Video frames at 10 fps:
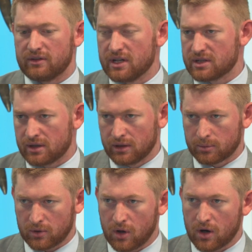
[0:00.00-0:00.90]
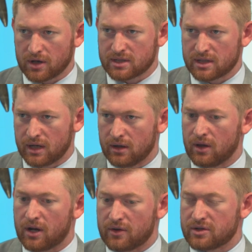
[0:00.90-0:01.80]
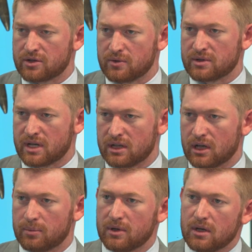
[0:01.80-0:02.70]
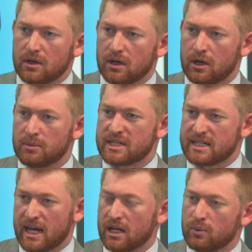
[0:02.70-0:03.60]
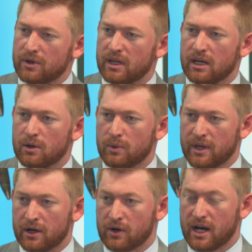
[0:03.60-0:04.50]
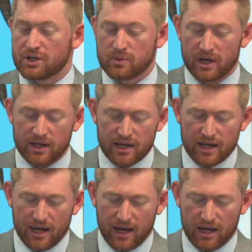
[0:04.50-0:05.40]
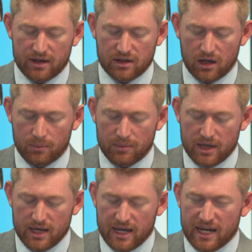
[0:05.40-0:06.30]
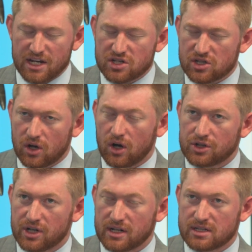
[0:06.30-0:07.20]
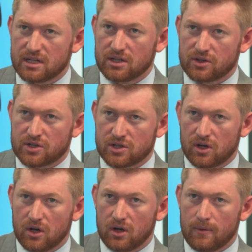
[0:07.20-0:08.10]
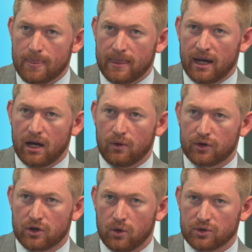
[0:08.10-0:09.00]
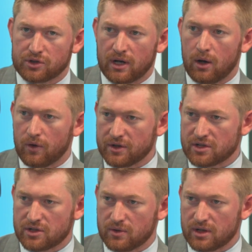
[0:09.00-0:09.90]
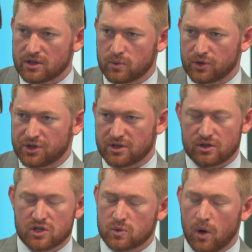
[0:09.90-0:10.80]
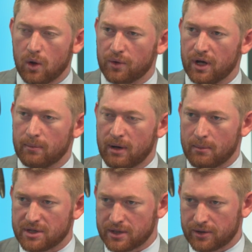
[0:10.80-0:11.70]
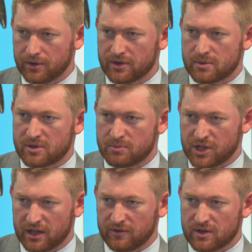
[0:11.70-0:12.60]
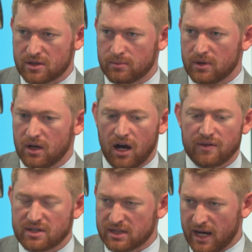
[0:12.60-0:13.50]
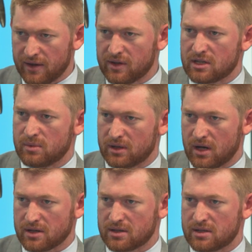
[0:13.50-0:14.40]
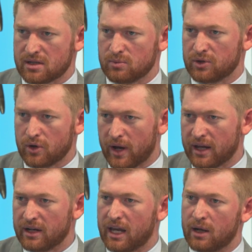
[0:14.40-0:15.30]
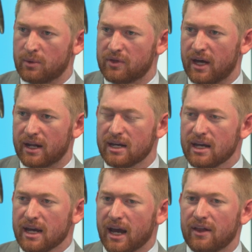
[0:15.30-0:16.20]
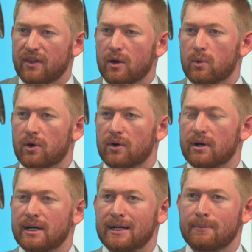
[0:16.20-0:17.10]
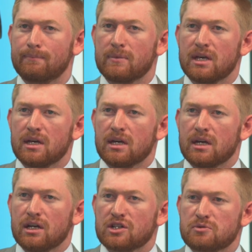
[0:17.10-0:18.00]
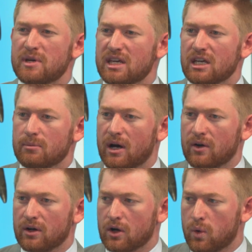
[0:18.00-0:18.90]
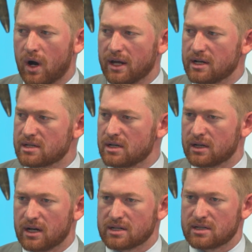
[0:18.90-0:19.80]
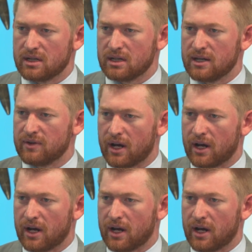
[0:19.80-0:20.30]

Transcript: teach the liberal arts, and a lot of their students end up sane when they graduate. And John Senior saw how the culture, how all these students were just swallowed up by materialism, subjectivism. Obviously, atheism, agnosticism would go hand in hand with that. And they were speaking about Aquinas, Augustine, even